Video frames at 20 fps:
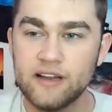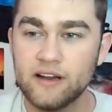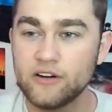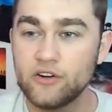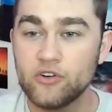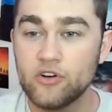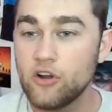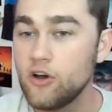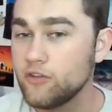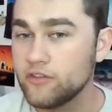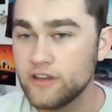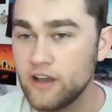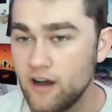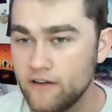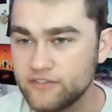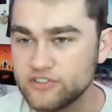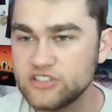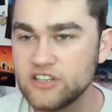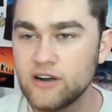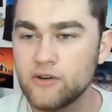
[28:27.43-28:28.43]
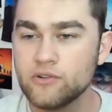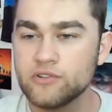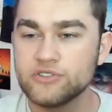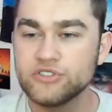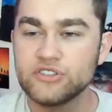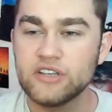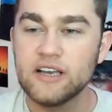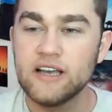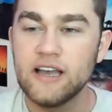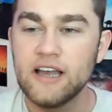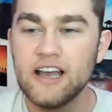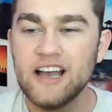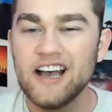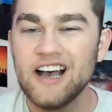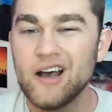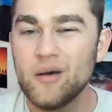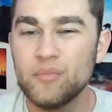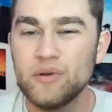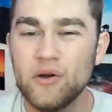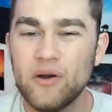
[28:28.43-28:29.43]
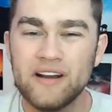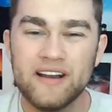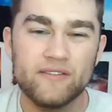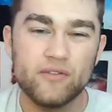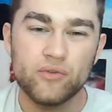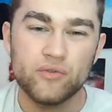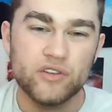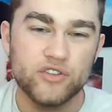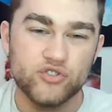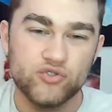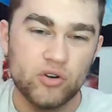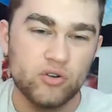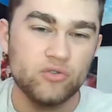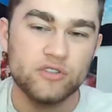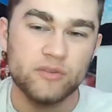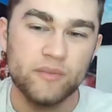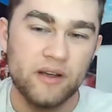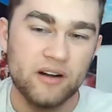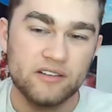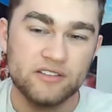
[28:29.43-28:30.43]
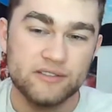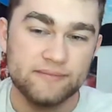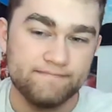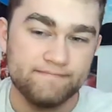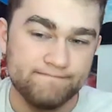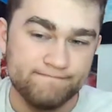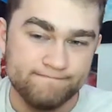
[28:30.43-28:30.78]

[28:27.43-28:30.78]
I'd go to all the office hours. But no, I never really struggled, to be honest.